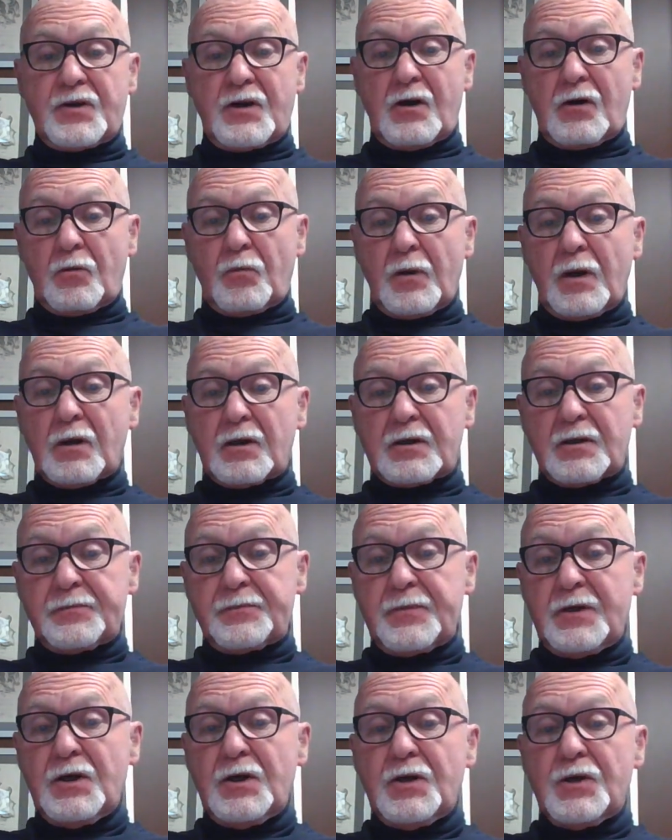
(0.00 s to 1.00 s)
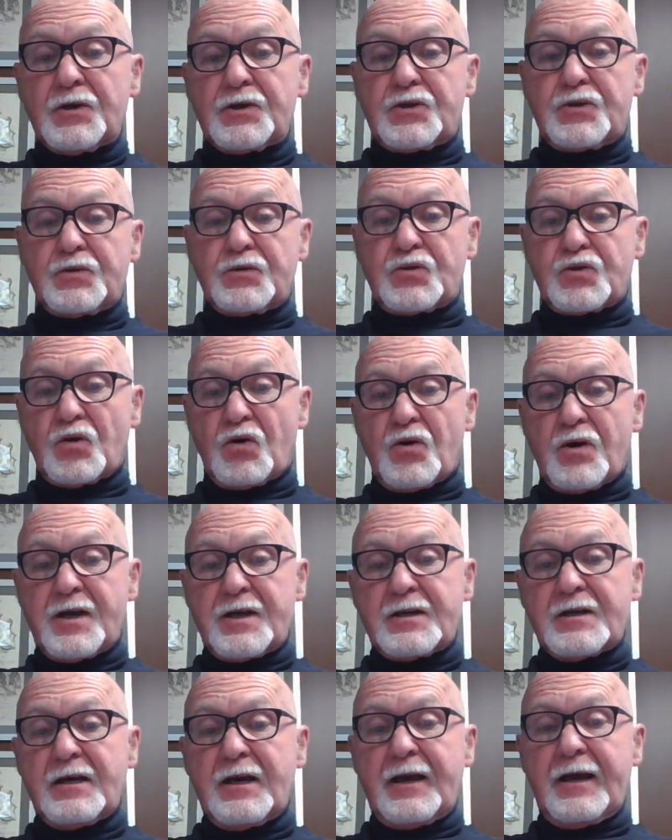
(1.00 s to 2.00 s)
are welcome to
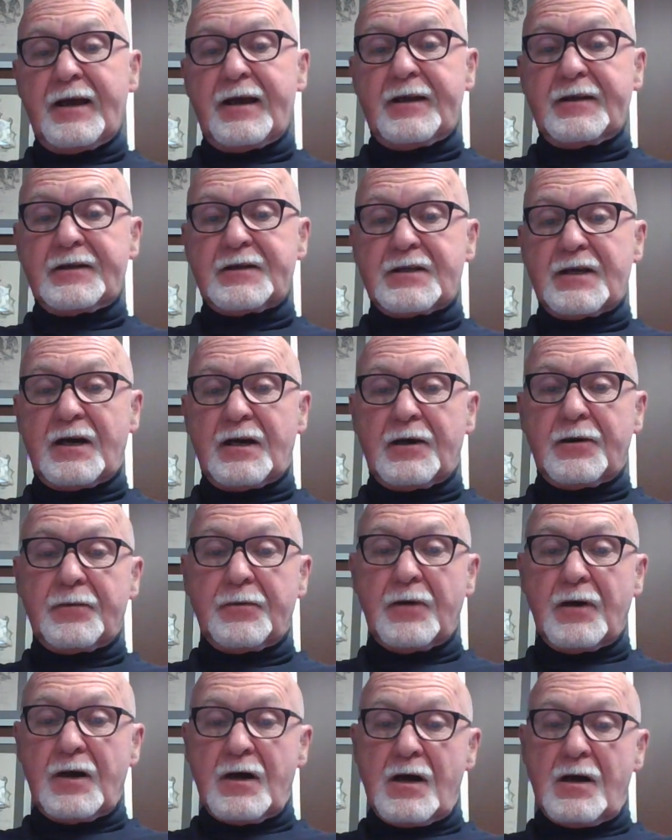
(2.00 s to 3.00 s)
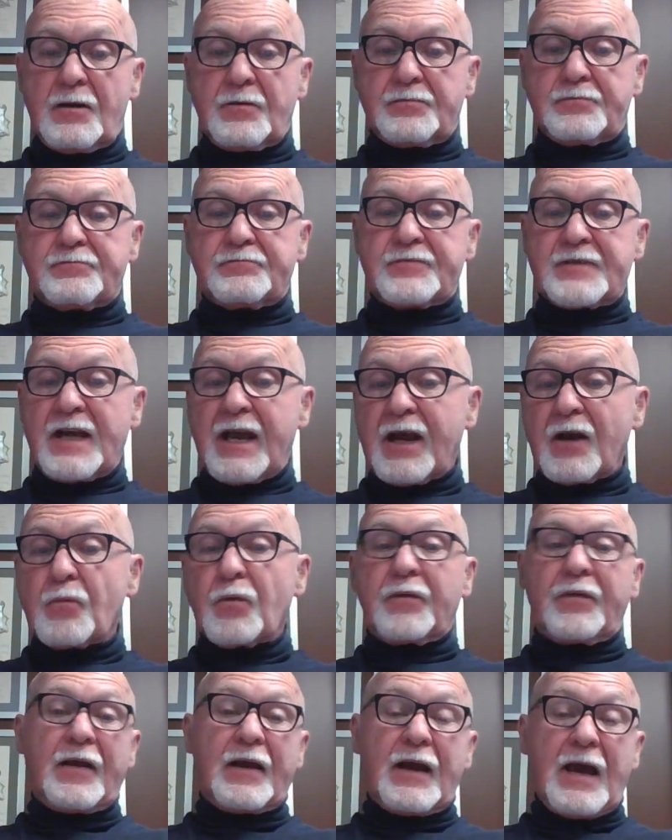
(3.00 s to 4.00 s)
join and take
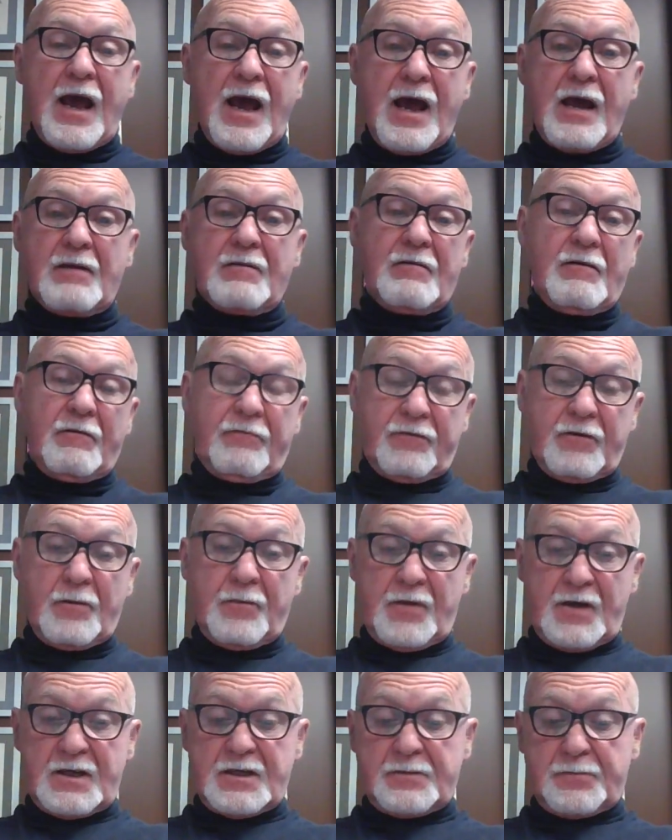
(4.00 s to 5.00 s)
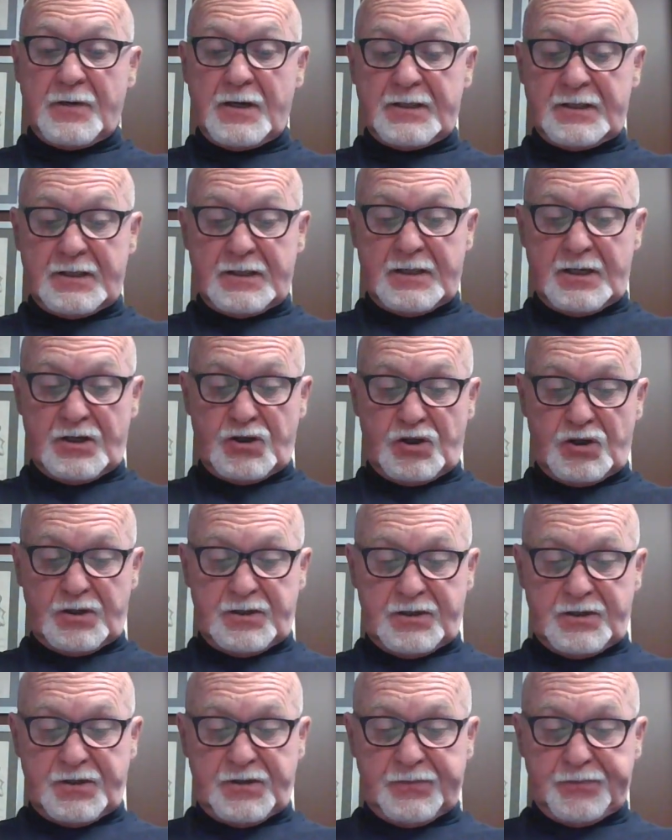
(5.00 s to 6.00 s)
what they can from these
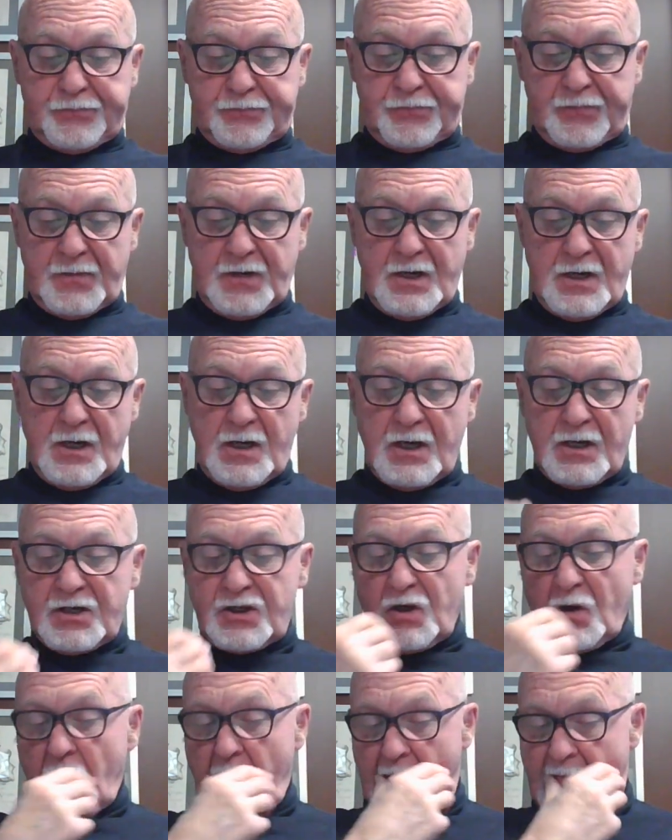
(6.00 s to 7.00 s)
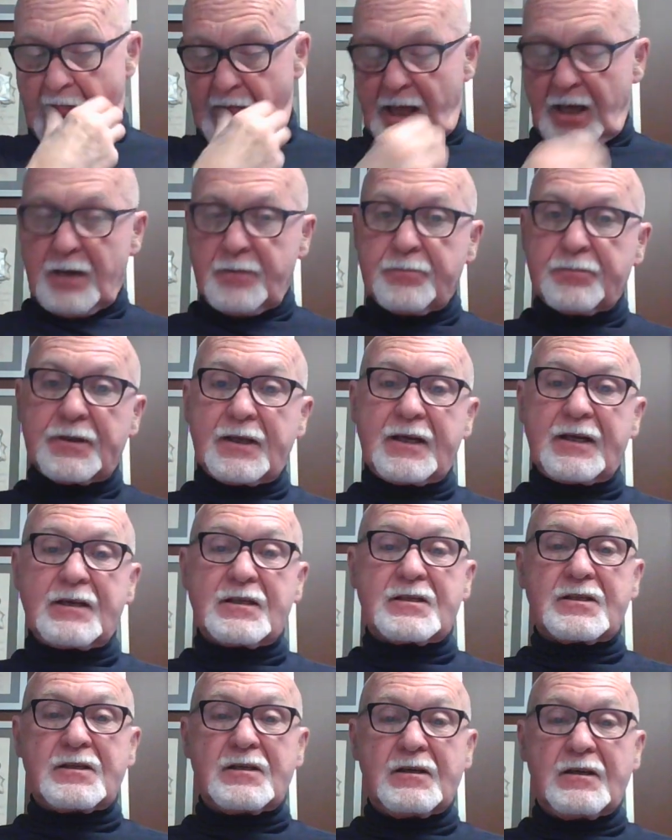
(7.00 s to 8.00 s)
presentations. So
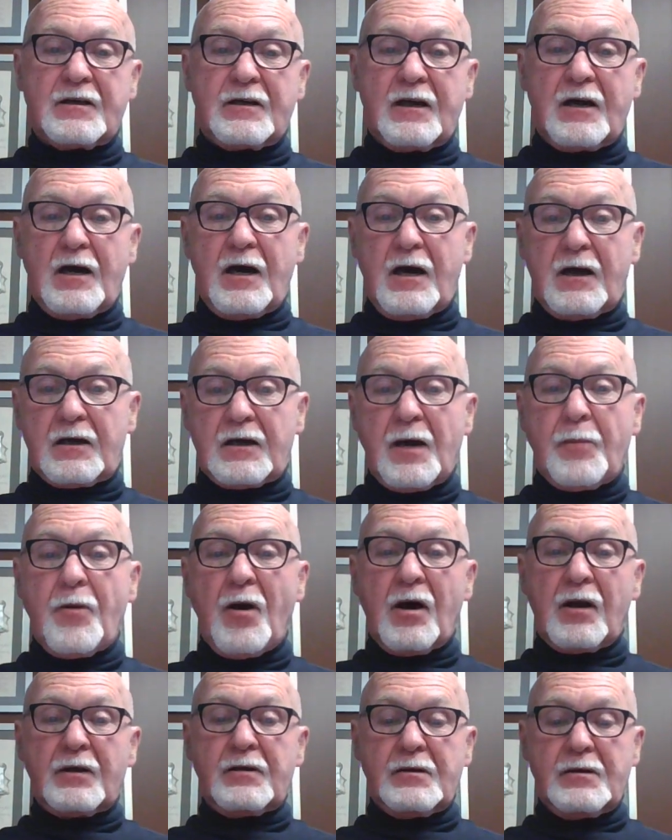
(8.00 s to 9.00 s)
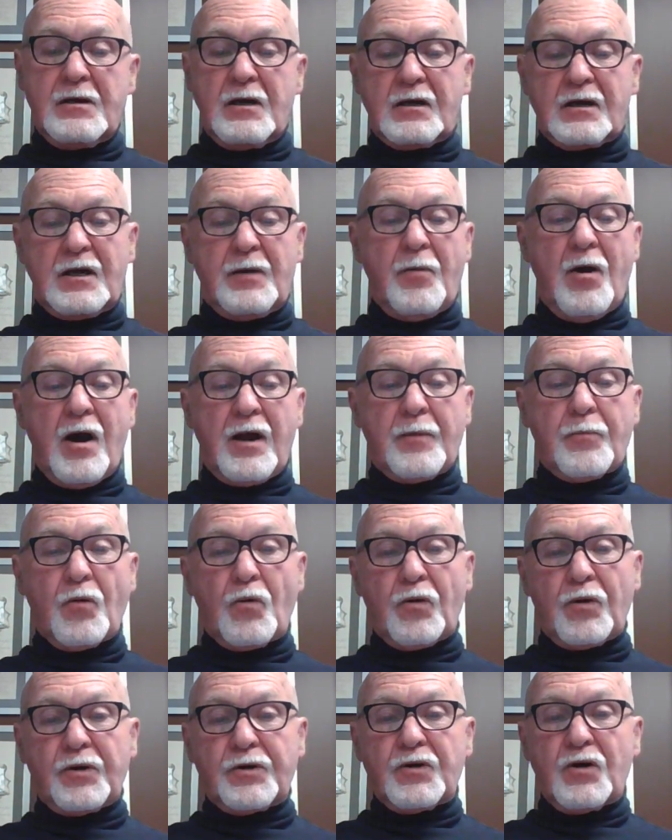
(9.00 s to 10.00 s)
please come on
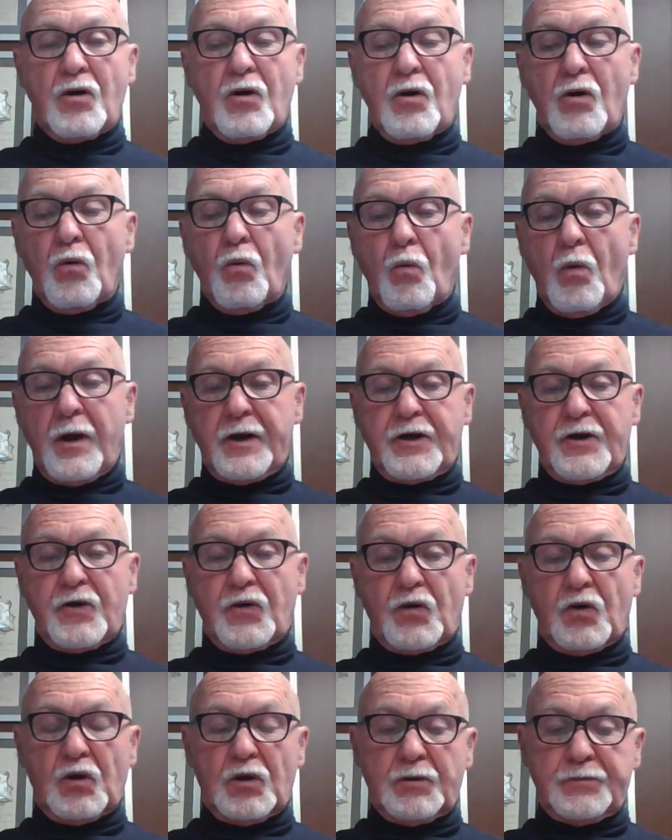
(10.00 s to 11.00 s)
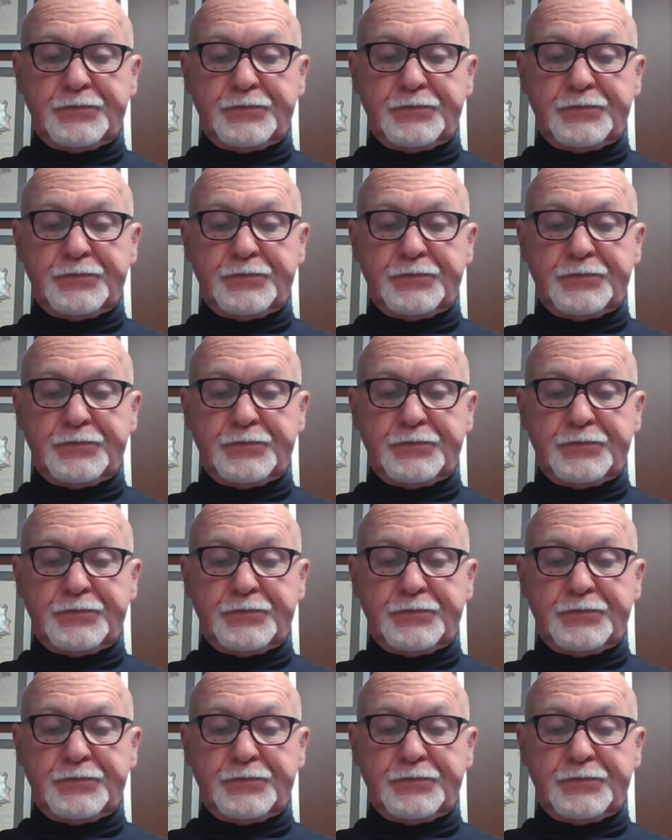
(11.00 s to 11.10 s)
aboard, one and all.